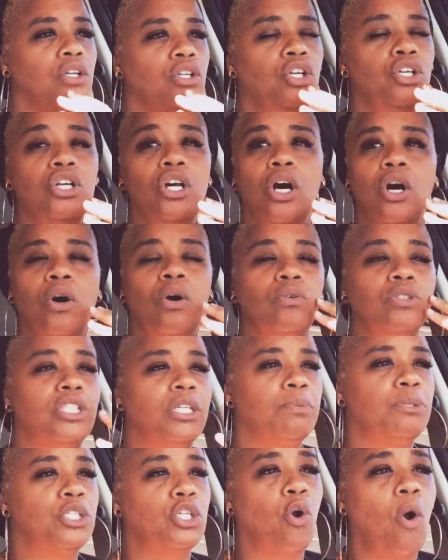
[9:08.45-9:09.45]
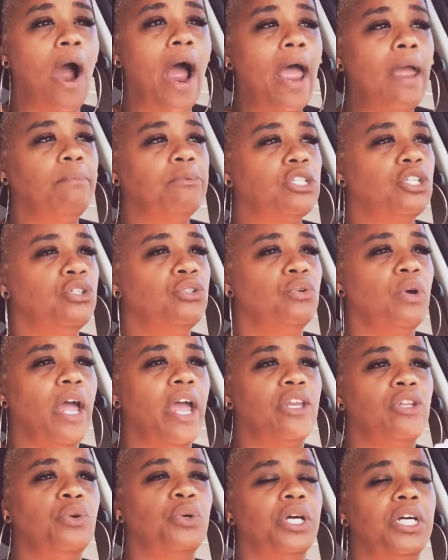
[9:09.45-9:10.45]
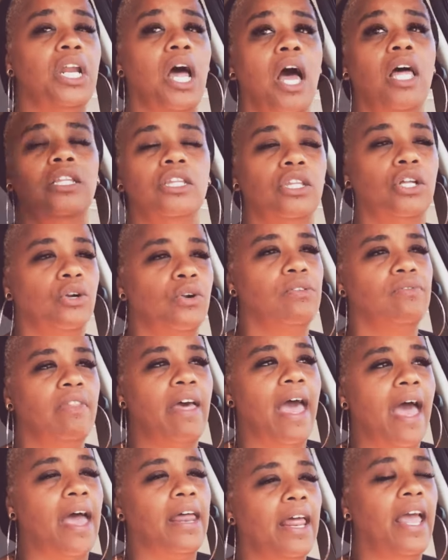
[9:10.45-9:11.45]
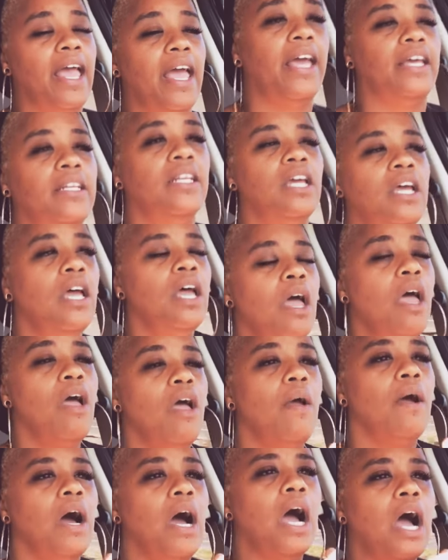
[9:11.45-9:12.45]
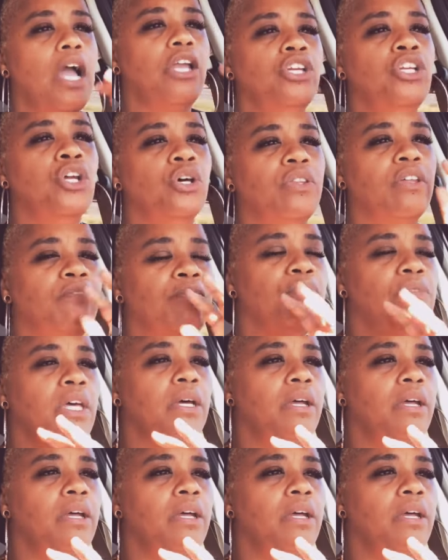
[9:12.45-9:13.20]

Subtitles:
you know, subscribe to, and you can unlearn that. And you know, the